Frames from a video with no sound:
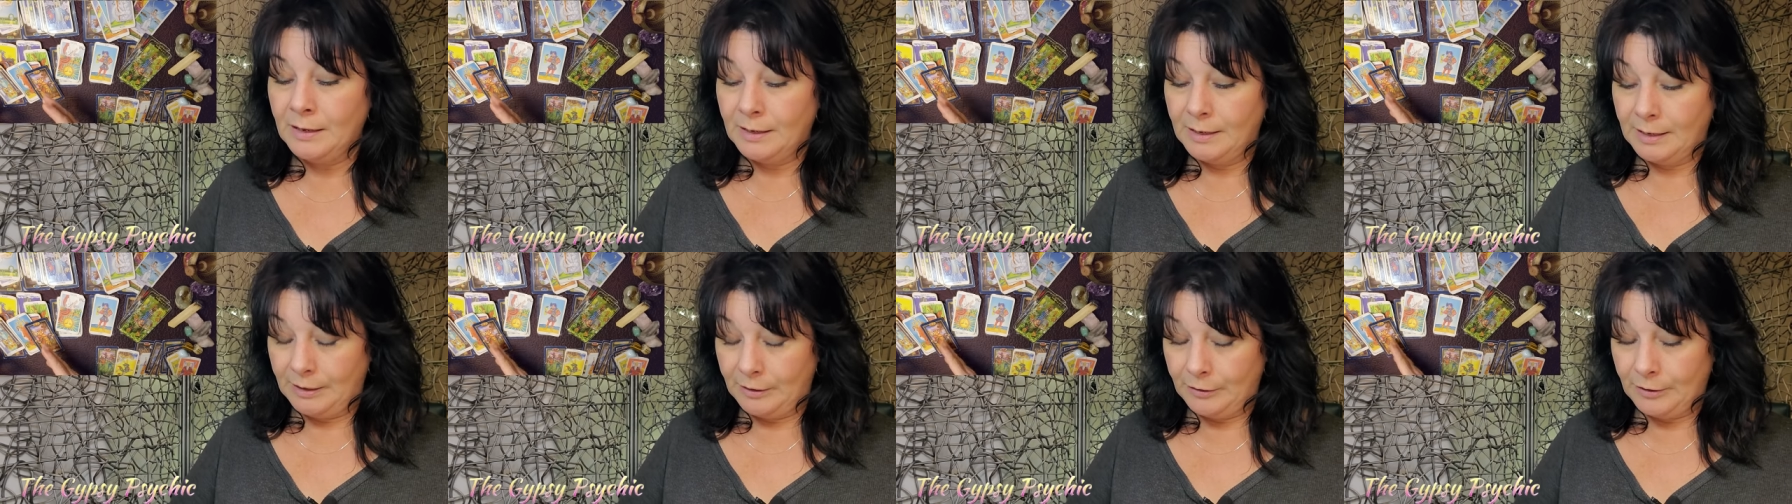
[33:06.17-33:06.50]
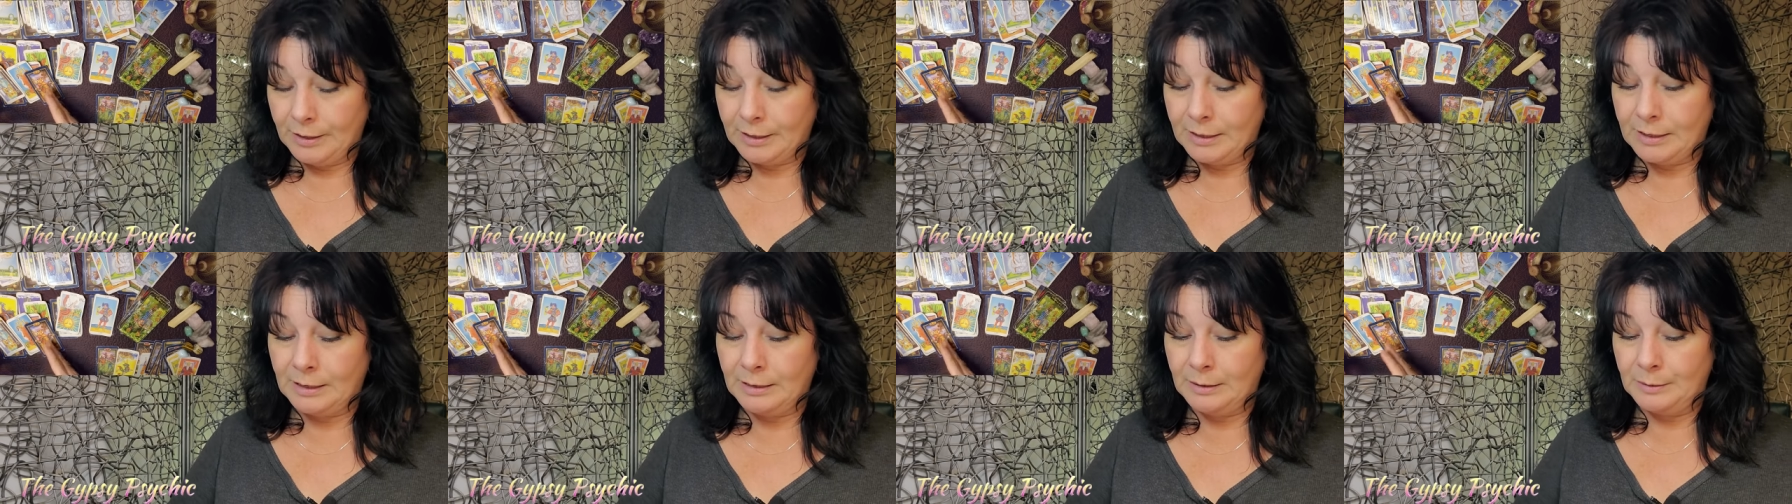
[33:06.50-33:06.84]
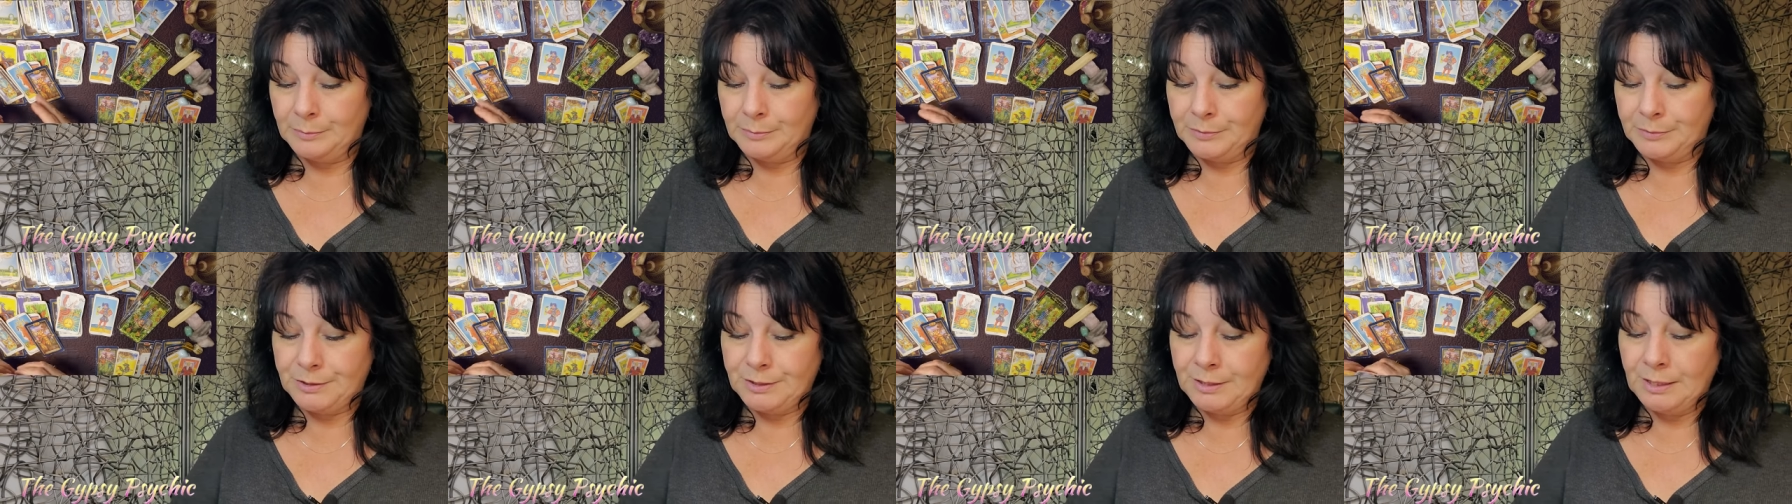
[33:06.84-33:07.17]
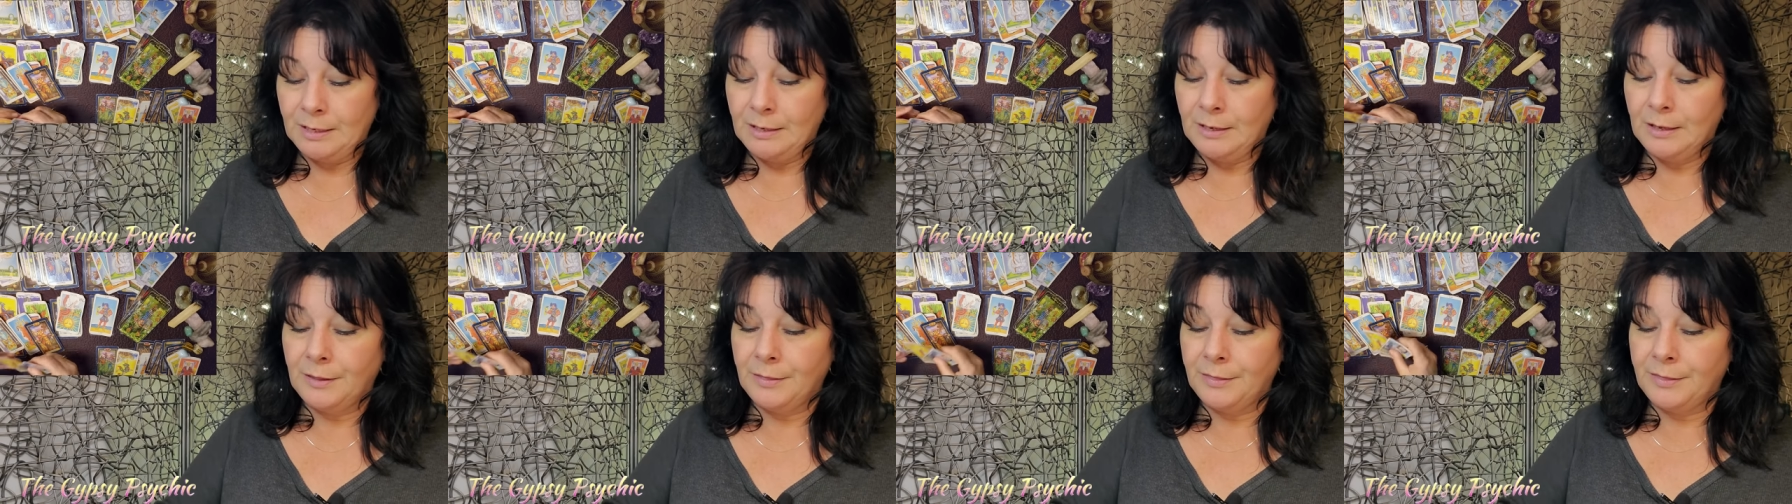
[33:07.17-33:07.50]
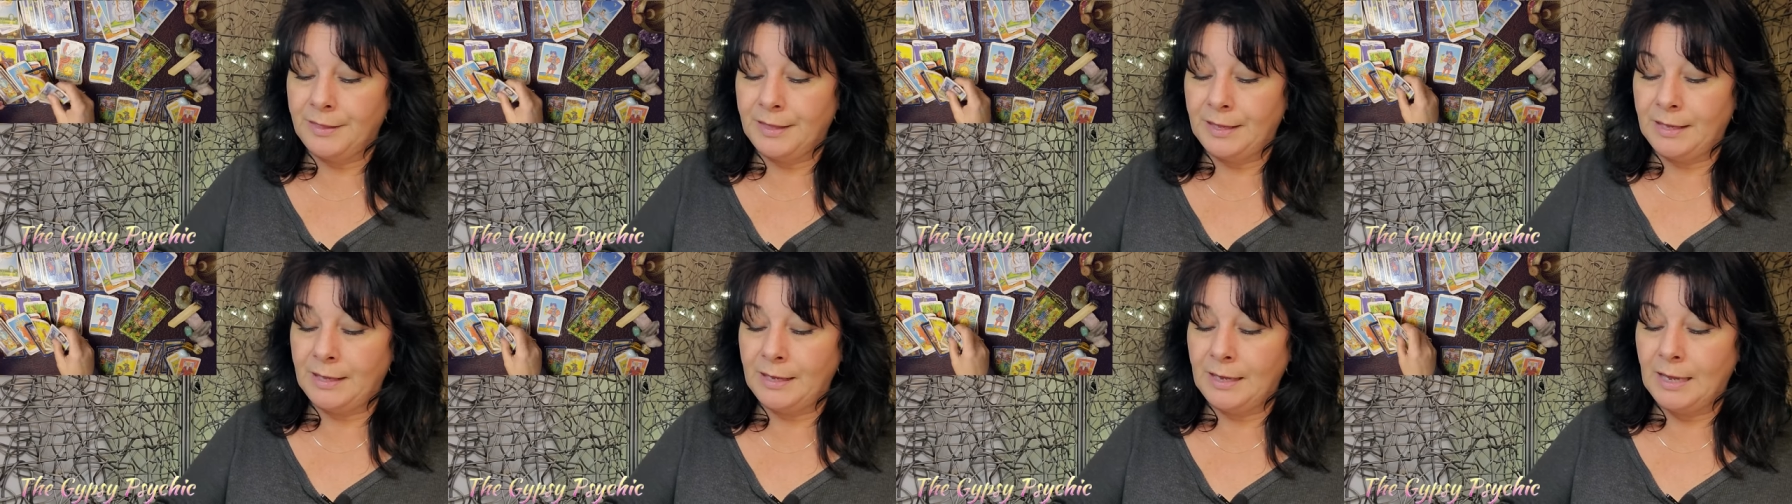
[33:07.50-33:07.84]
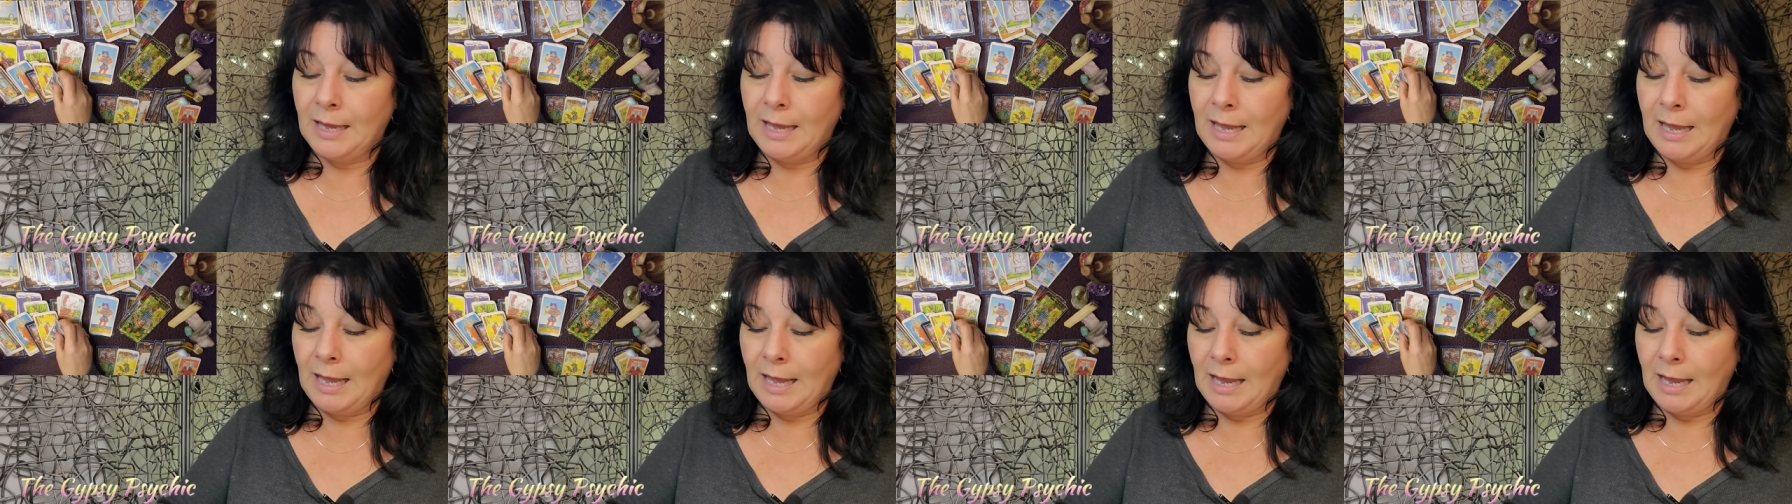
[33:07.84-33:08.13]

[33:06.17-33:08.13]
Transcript: Here it comes. The